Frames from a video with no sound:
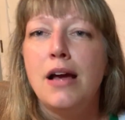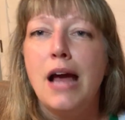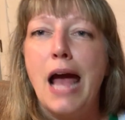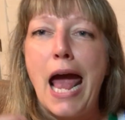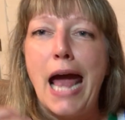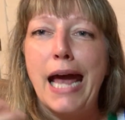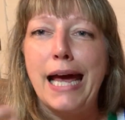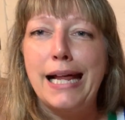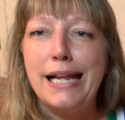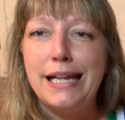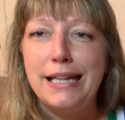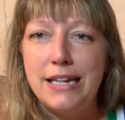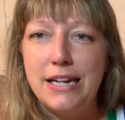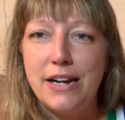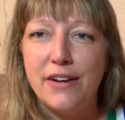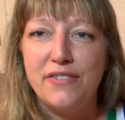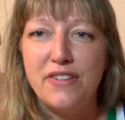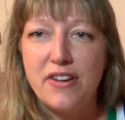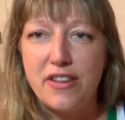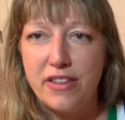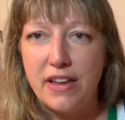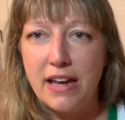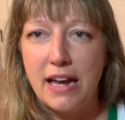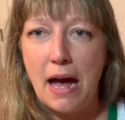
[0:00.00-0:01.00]
and clean
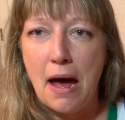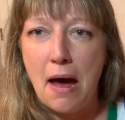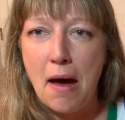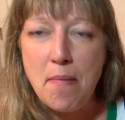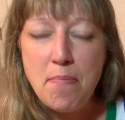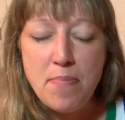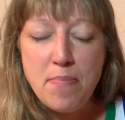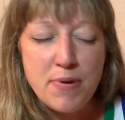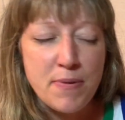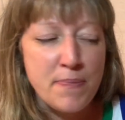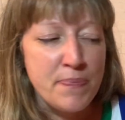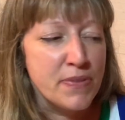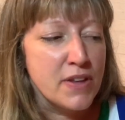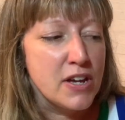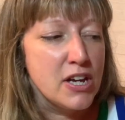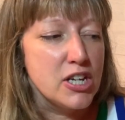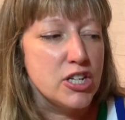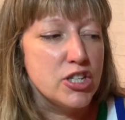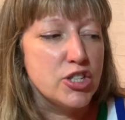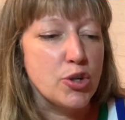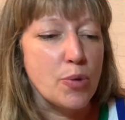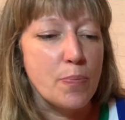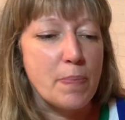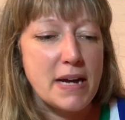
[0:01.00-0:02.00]
everything up.
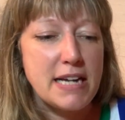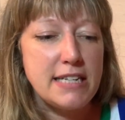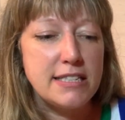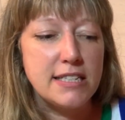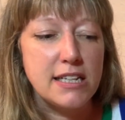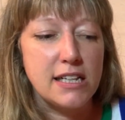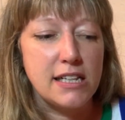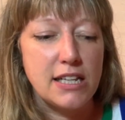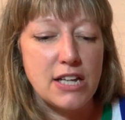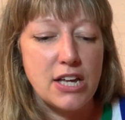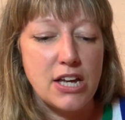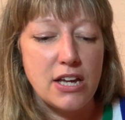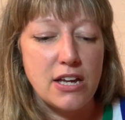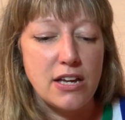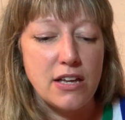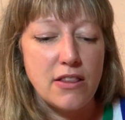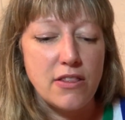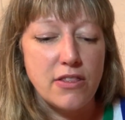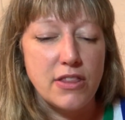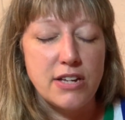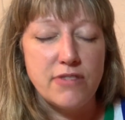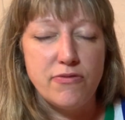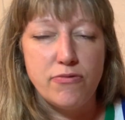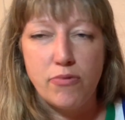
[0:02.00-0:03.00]
So basically
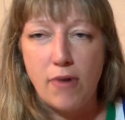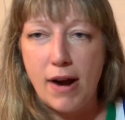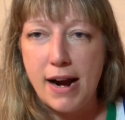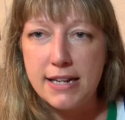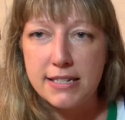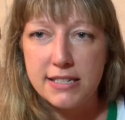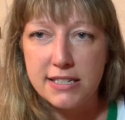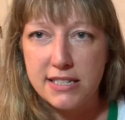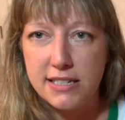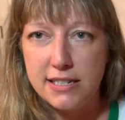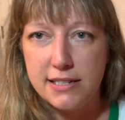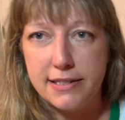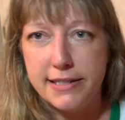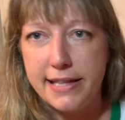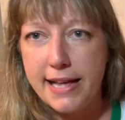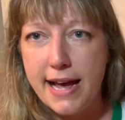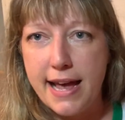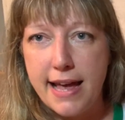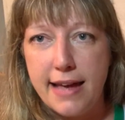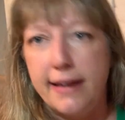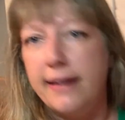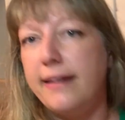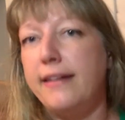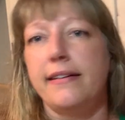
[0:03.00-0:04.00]
the rest is
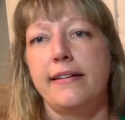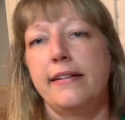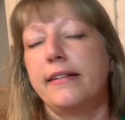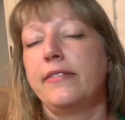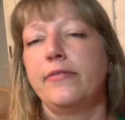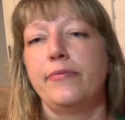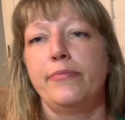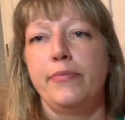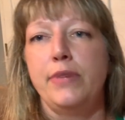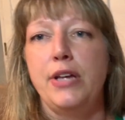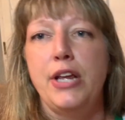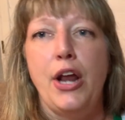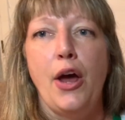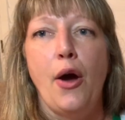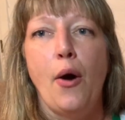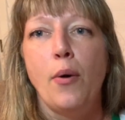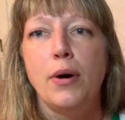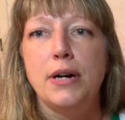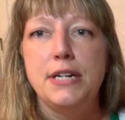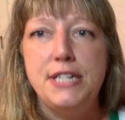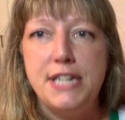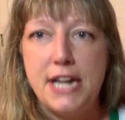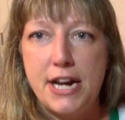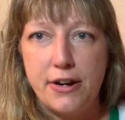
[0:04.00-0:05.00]
a
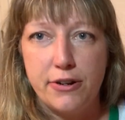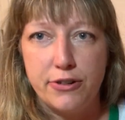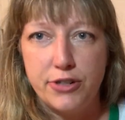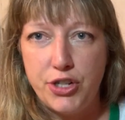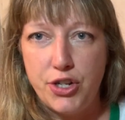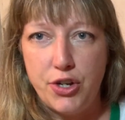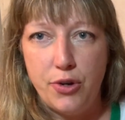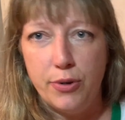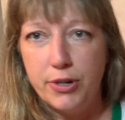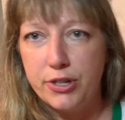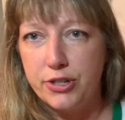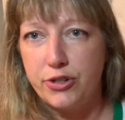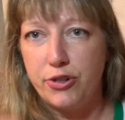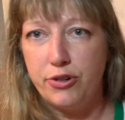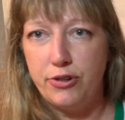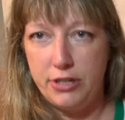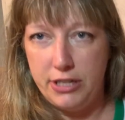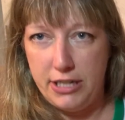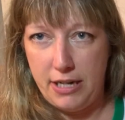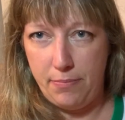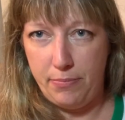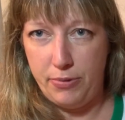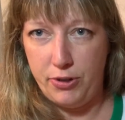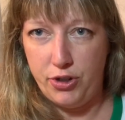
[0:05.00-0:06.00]
day or two at a certain
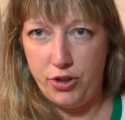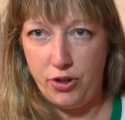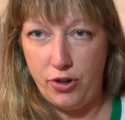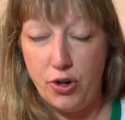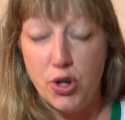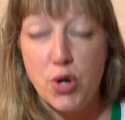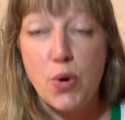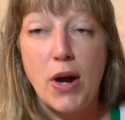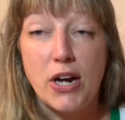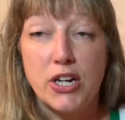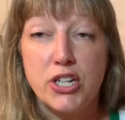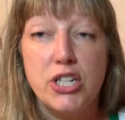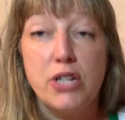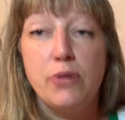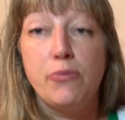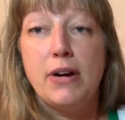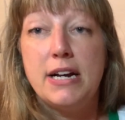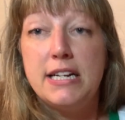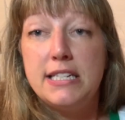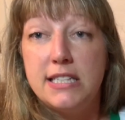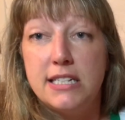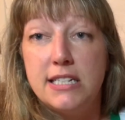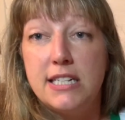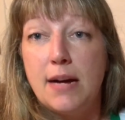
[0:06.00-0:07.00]
temperature. You actually
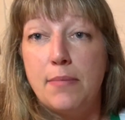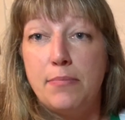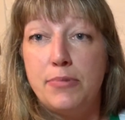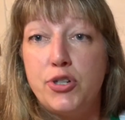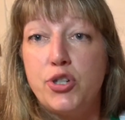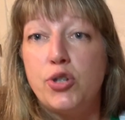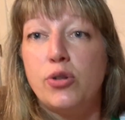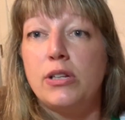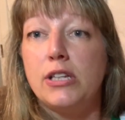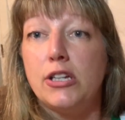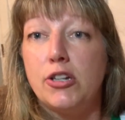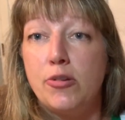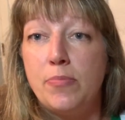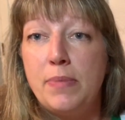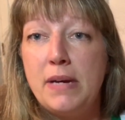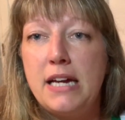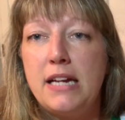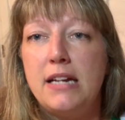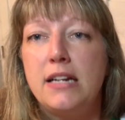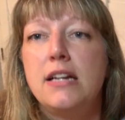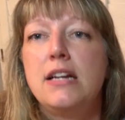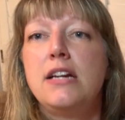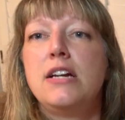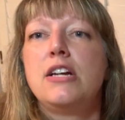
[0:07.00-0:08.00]
raise the temperature a little
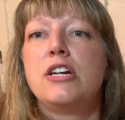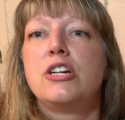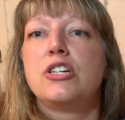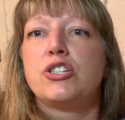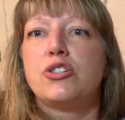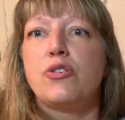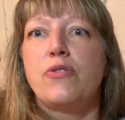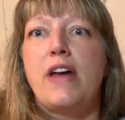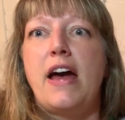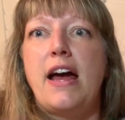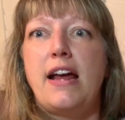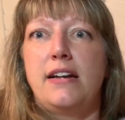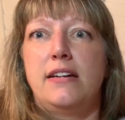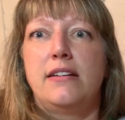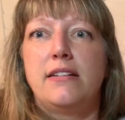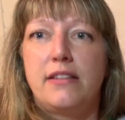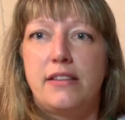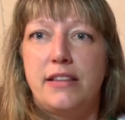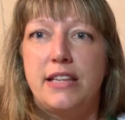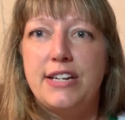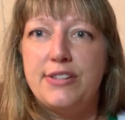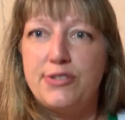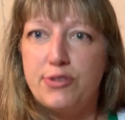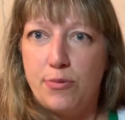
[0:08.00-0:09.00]
bit so that
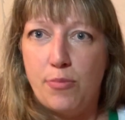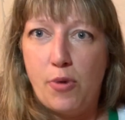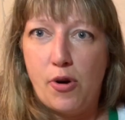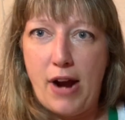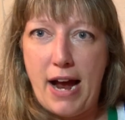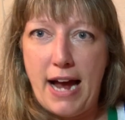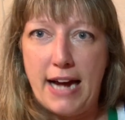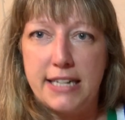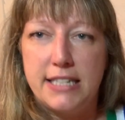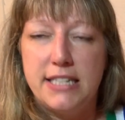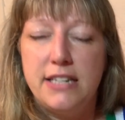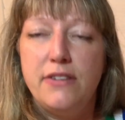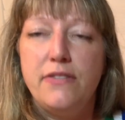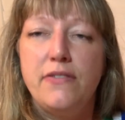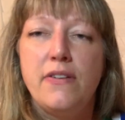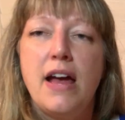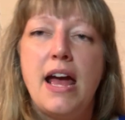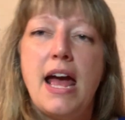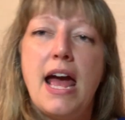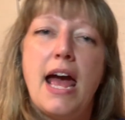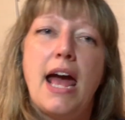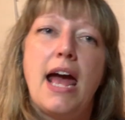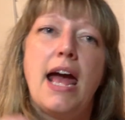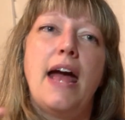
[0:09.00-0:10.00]
things are more active.
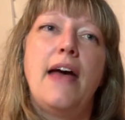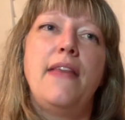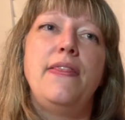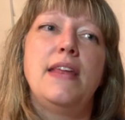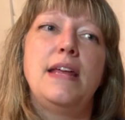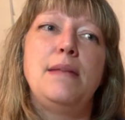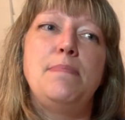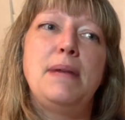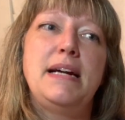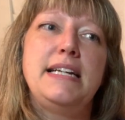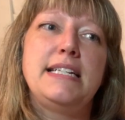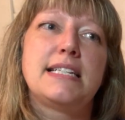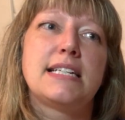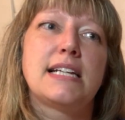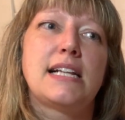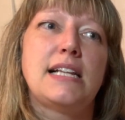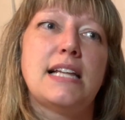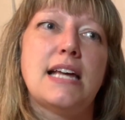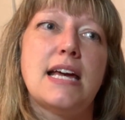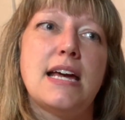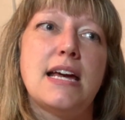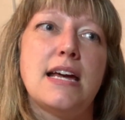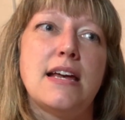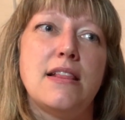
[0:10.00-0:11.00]
And then
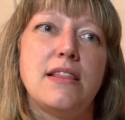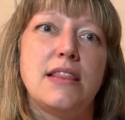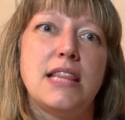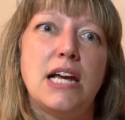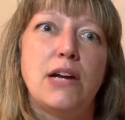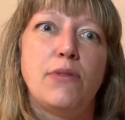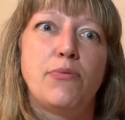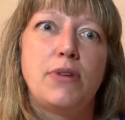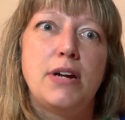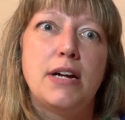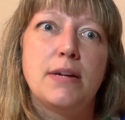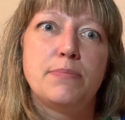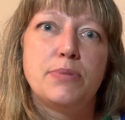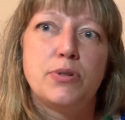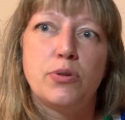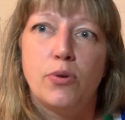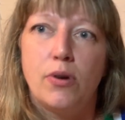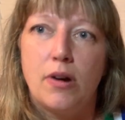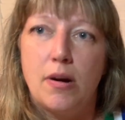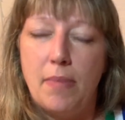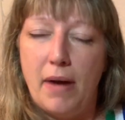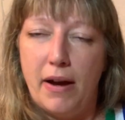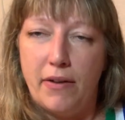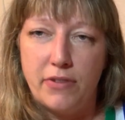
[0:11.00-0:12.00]
basically they
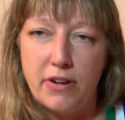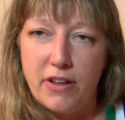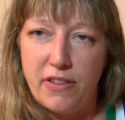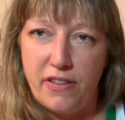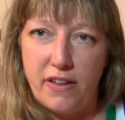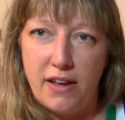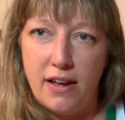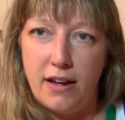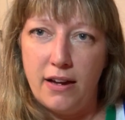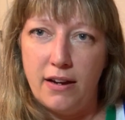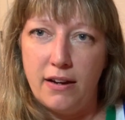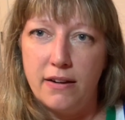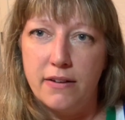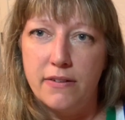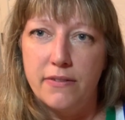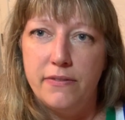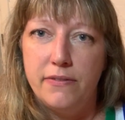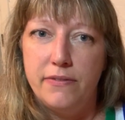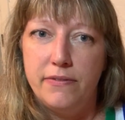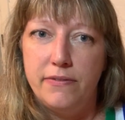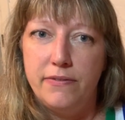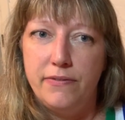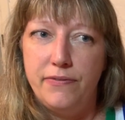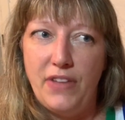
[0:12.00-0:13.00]
reabsorb everything
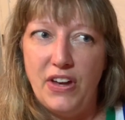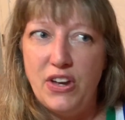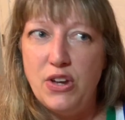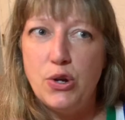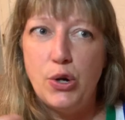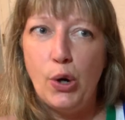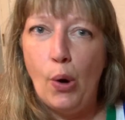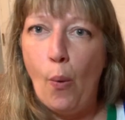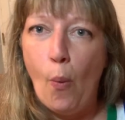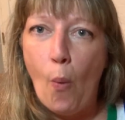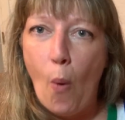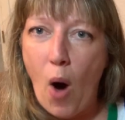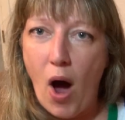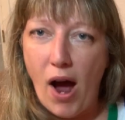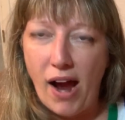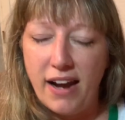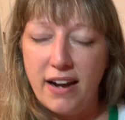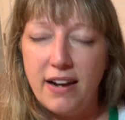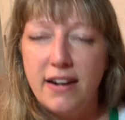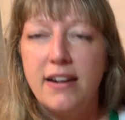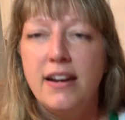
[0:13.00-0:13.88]
that you don't want,